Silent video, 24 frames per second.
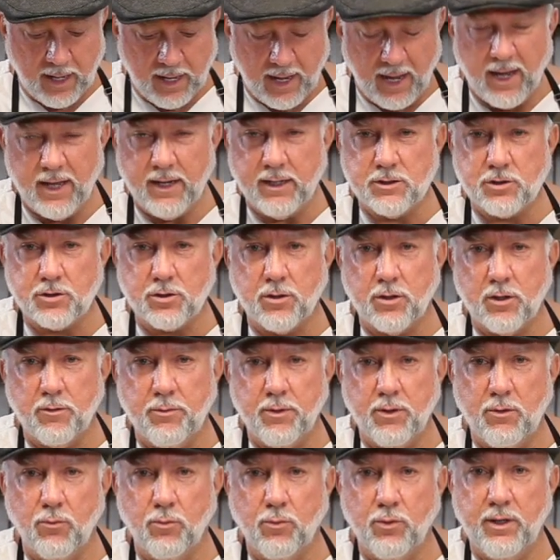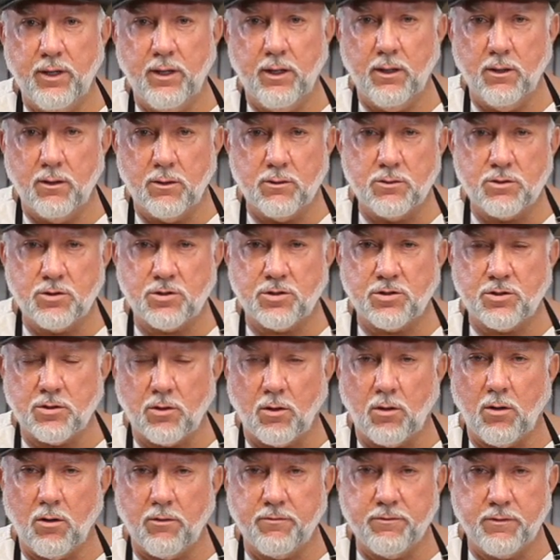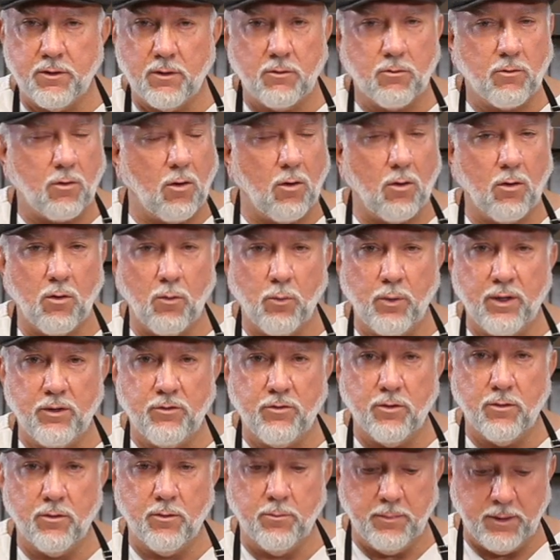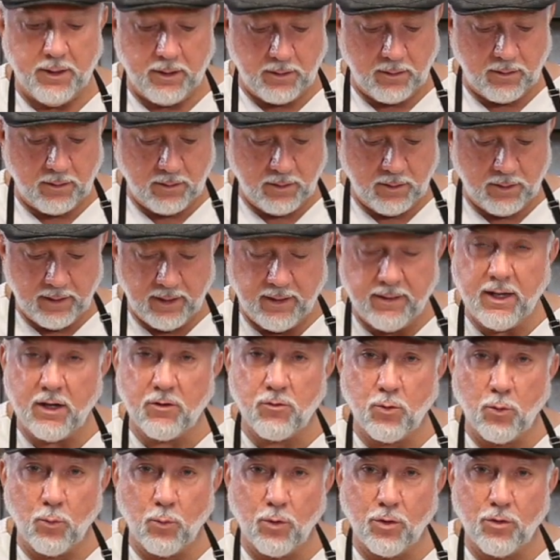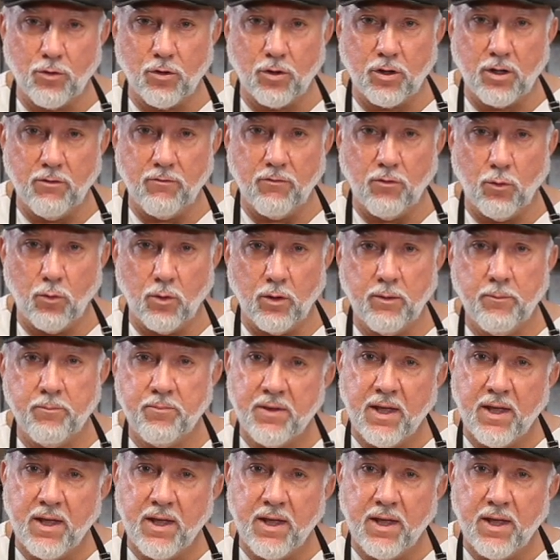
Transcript: And it's going to be real soft all the way to the middle. And that's what we're looking for.